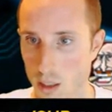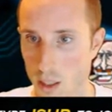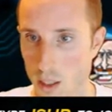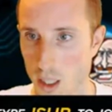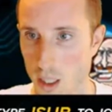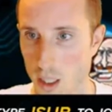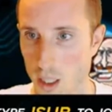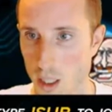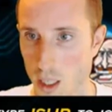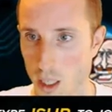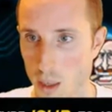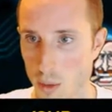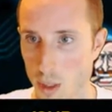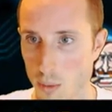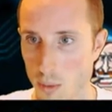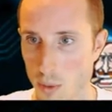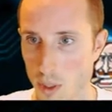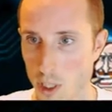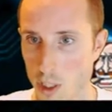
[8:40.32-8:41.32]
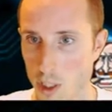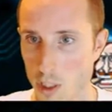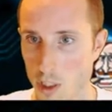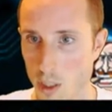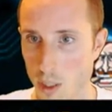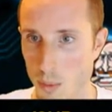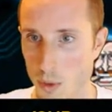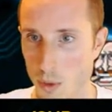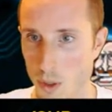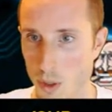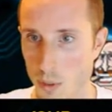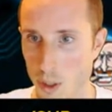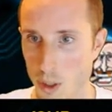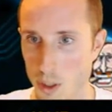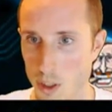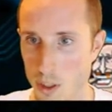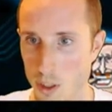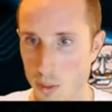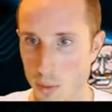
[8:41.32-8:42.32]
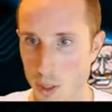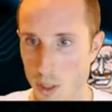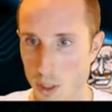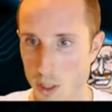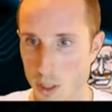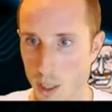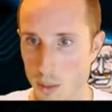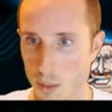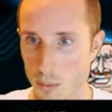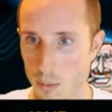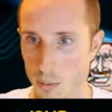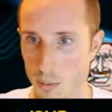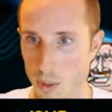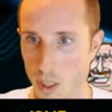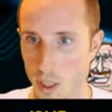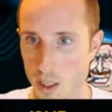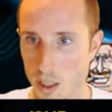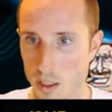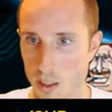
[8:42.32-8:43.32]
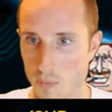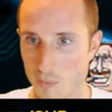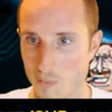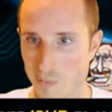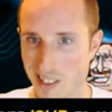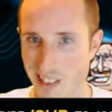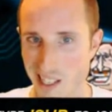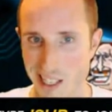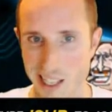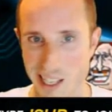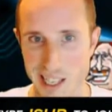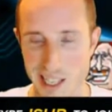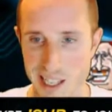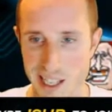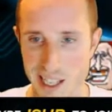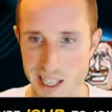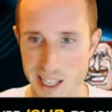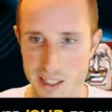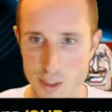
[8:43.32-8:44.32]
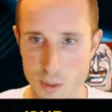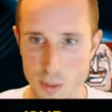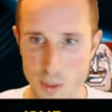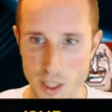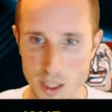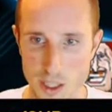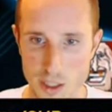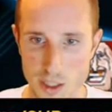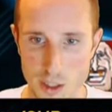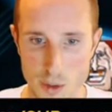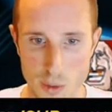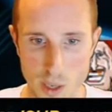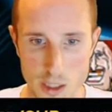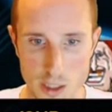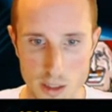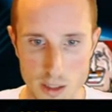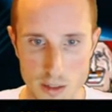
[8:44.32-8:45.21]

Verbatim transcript: How many players should I put in poker as a part-time player? Icky, that's a really good question.